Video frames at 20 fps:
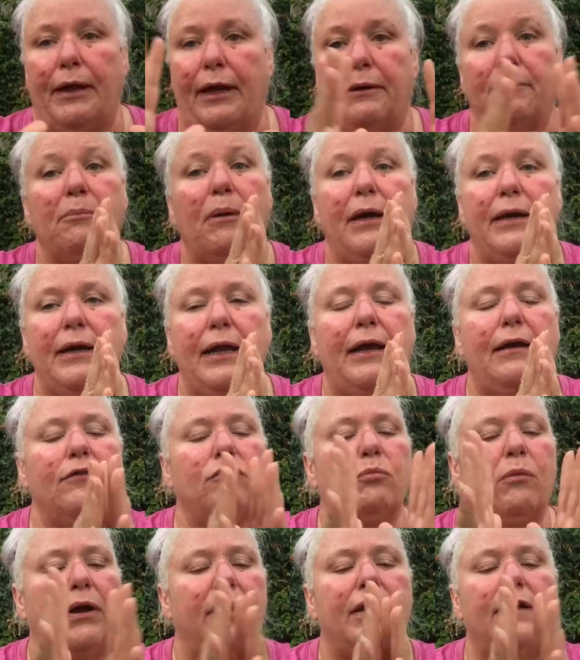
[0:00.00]
Like
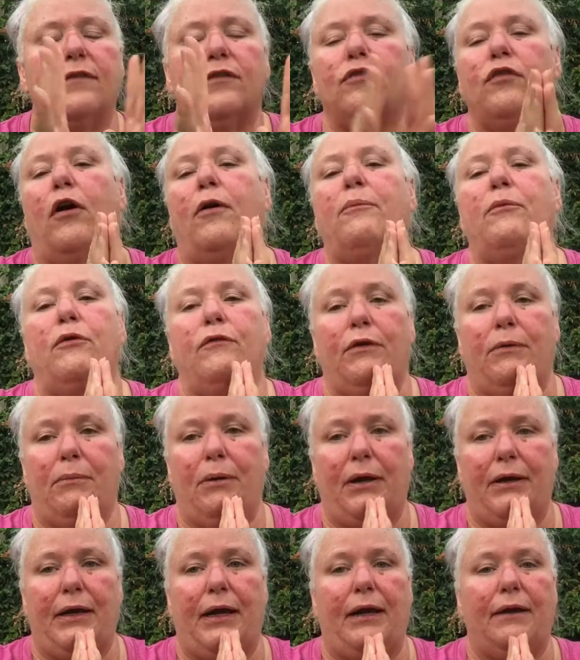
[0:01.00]
Mondays is our Move It
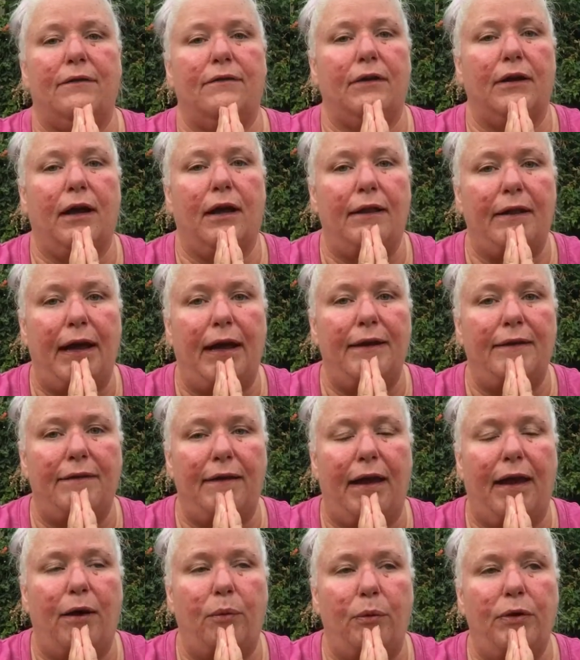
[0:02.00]
Mondays. And on that
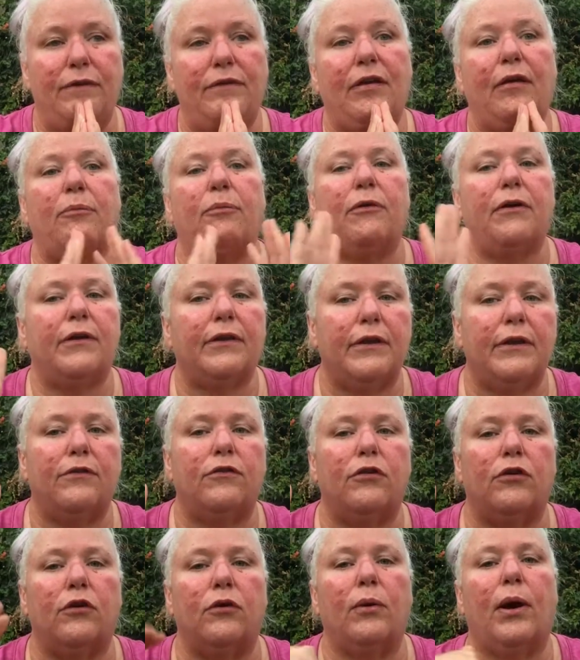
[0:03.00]
day, we typically
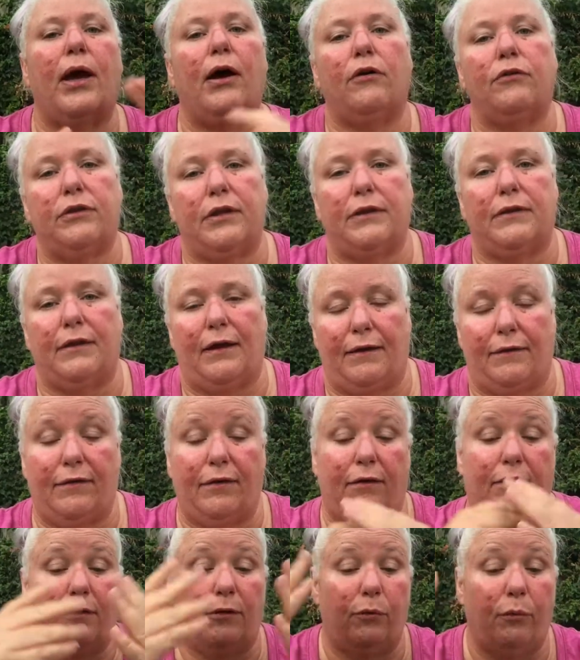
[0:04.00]
do healthy things,
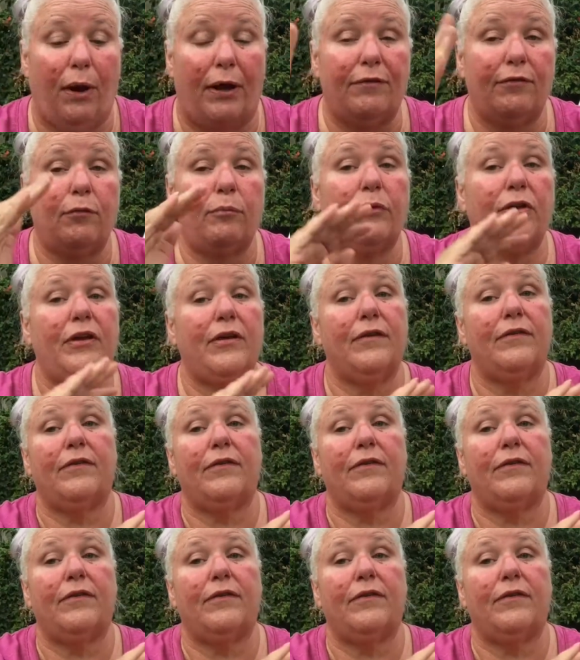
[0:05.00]
healthy recipes,